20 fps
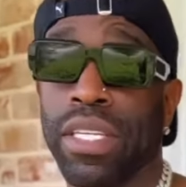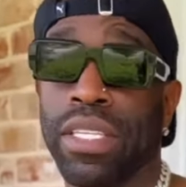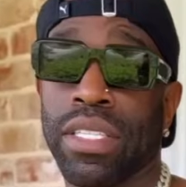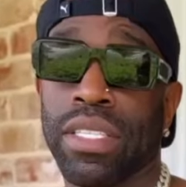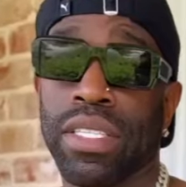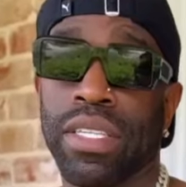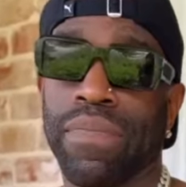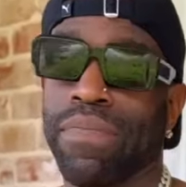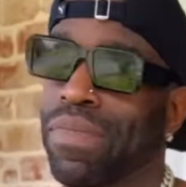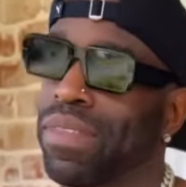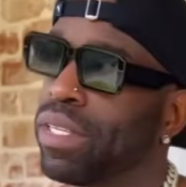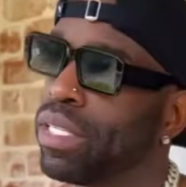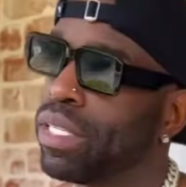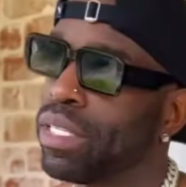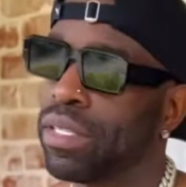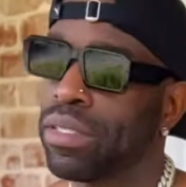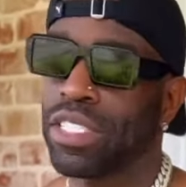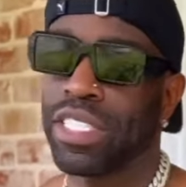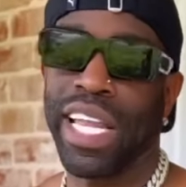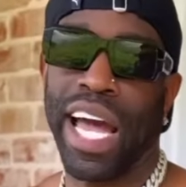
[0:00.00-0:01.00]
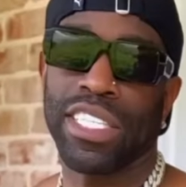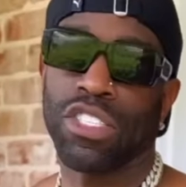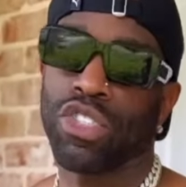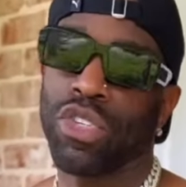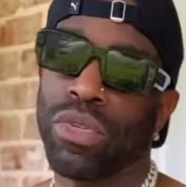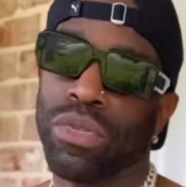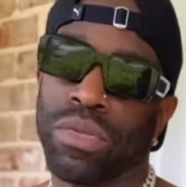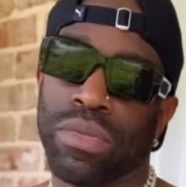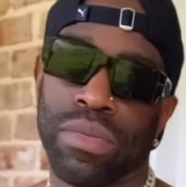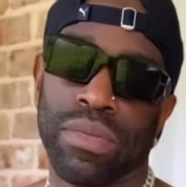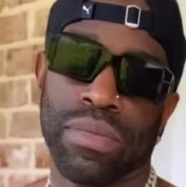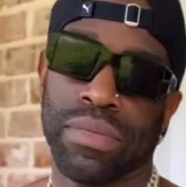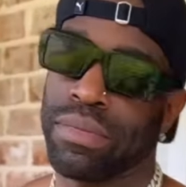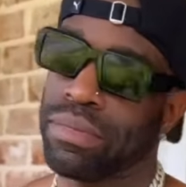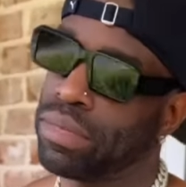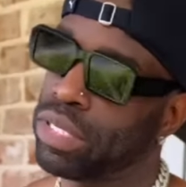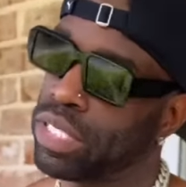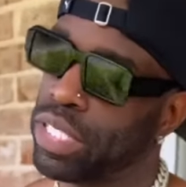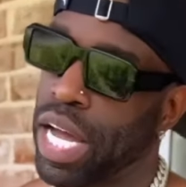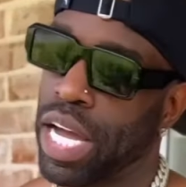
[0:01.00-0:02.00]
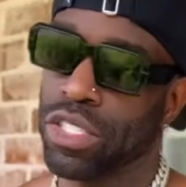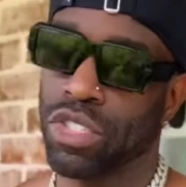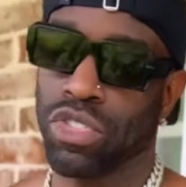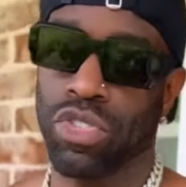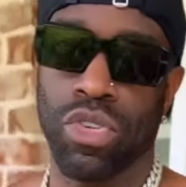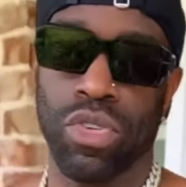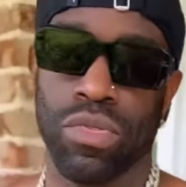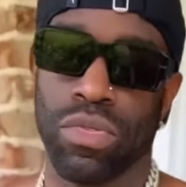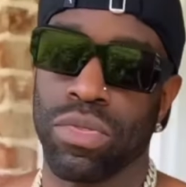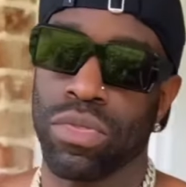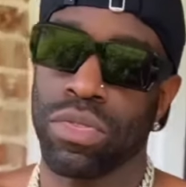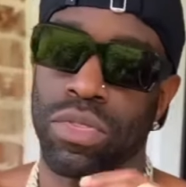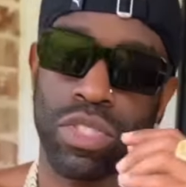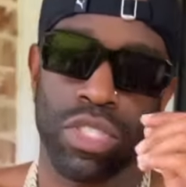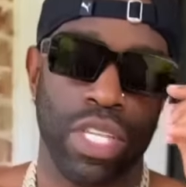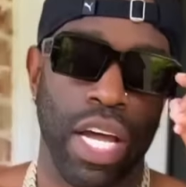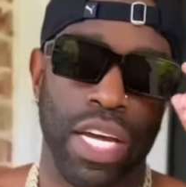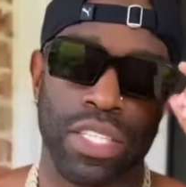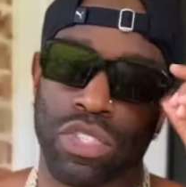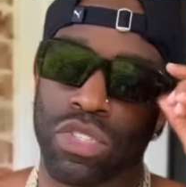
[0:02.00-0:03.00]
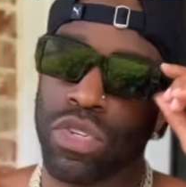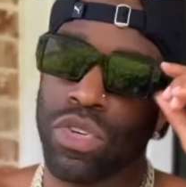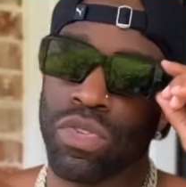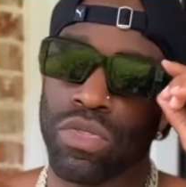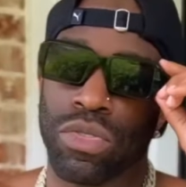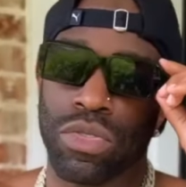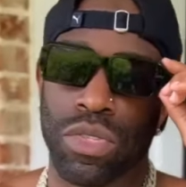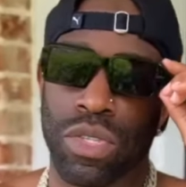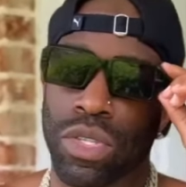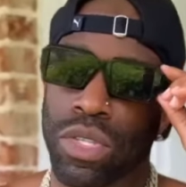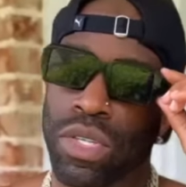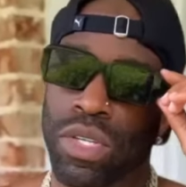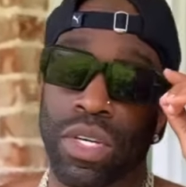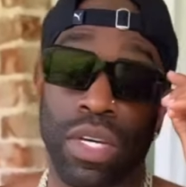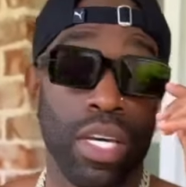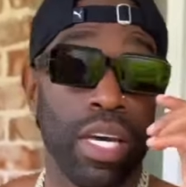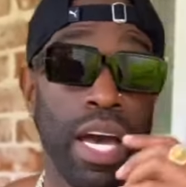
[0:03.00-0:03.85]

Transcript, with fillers: day I get a kick out of these people making fun of you on Facebook, dog. It's funny to me.